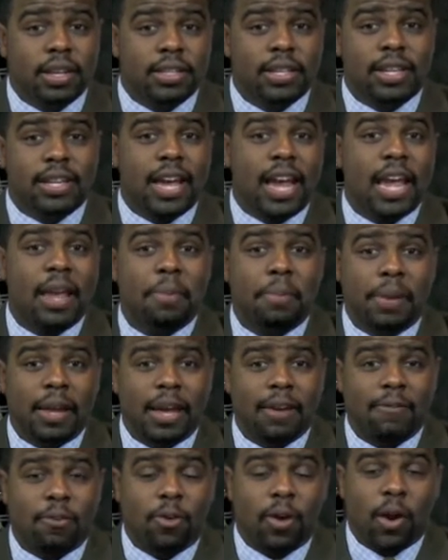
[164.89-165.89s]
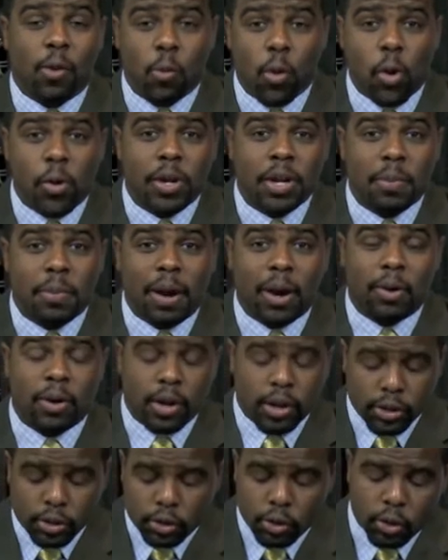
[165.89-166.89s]
to game plan for and worry about
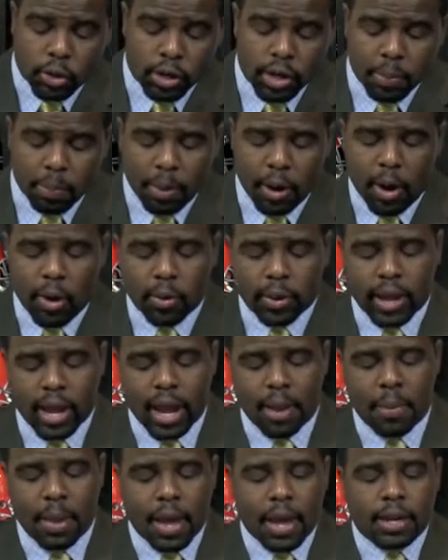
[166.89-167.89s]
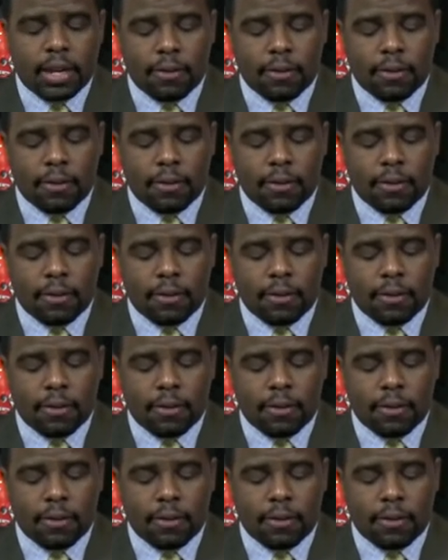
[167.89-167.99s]
during the ball game.